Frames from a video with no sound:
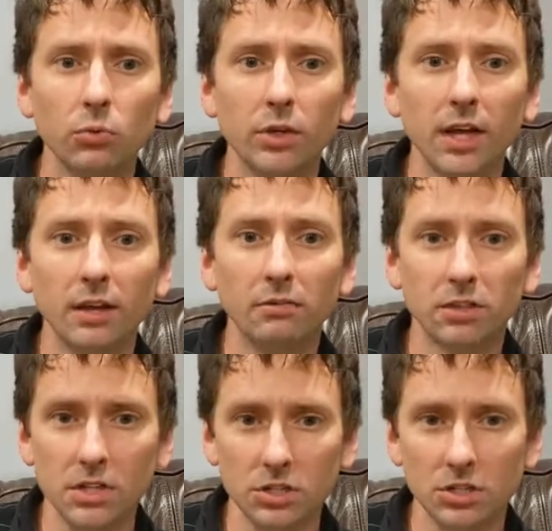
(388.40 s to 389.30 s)
We
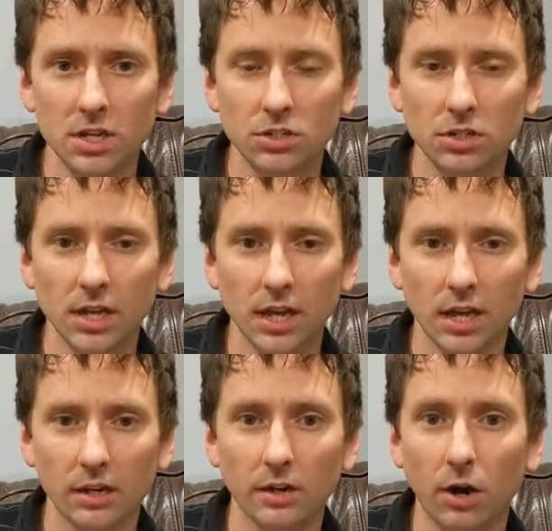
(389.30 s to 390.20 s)
gave each attention
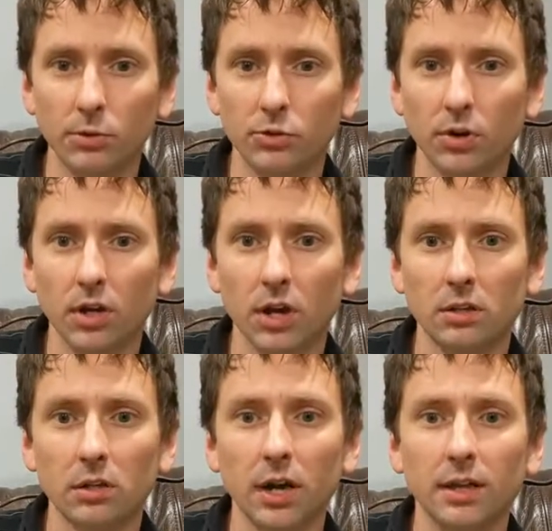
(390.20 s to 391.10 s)
head an arbitrary
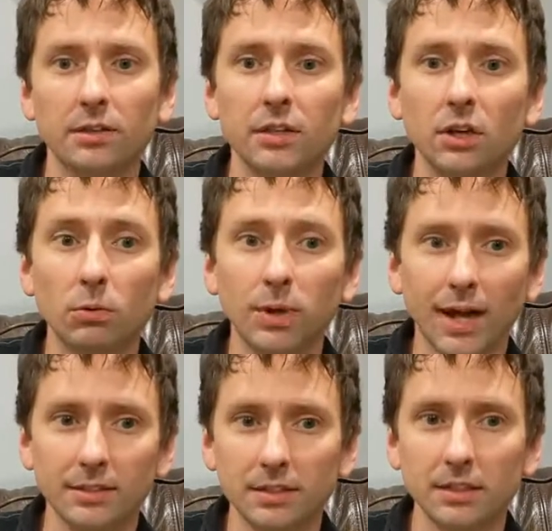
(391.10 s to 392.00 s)
color, and the
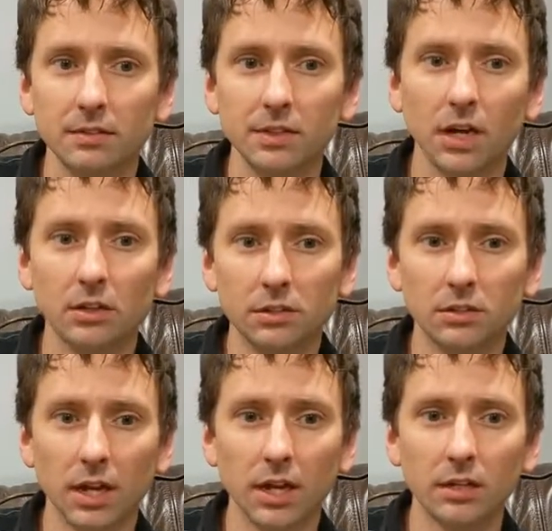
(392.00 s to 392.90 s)
opacity of the
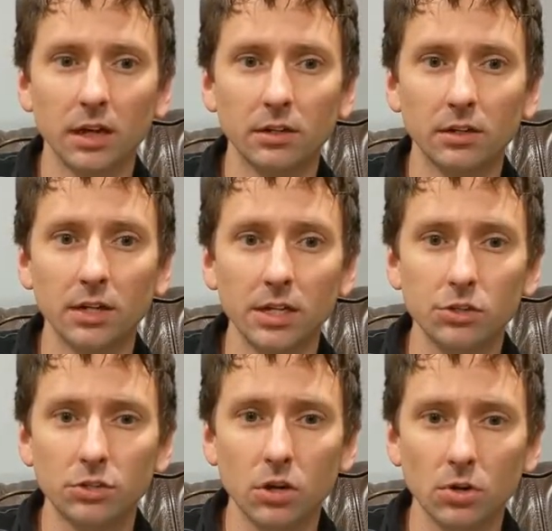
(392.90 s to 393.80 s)
underline under
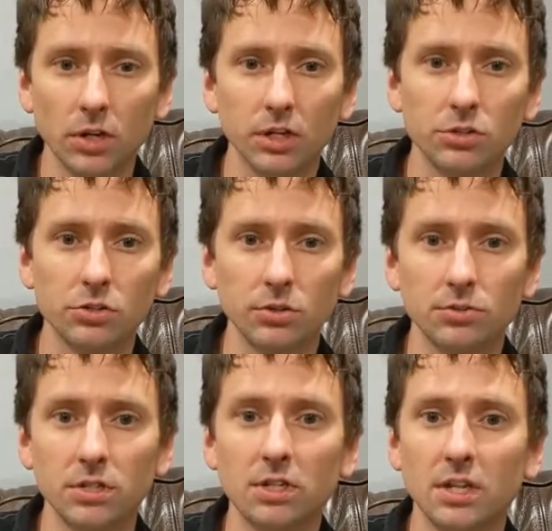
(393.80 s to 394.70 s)
each token
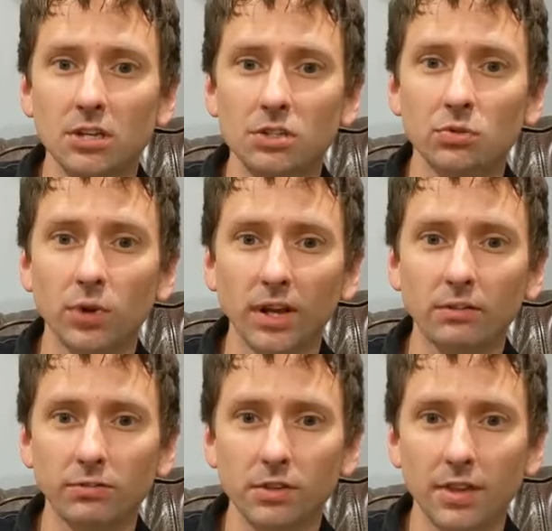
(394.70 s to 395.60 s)
shows the attention
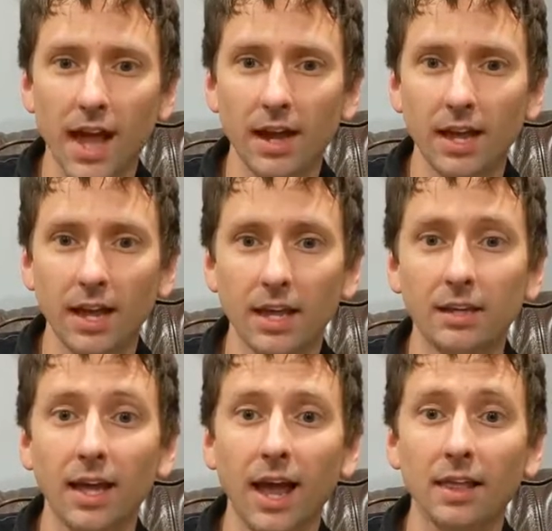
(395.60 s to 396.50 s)
weight for that
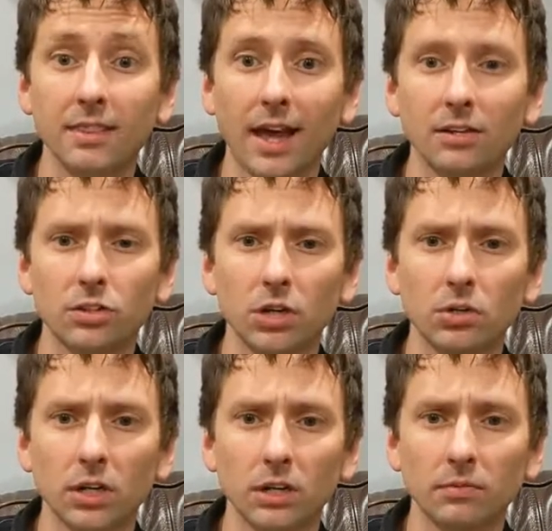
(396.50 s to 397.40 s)
head at that
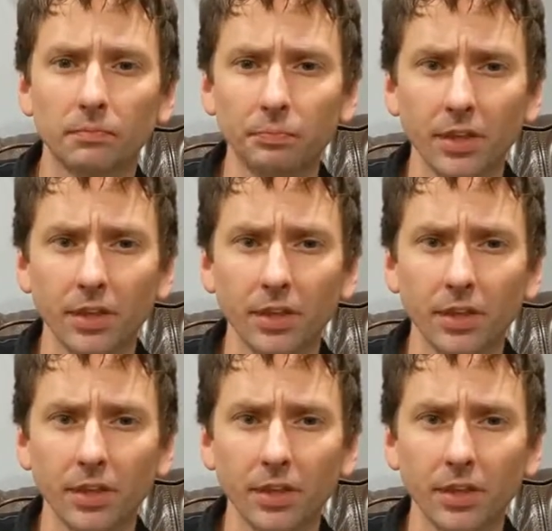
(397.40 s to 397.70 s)
token.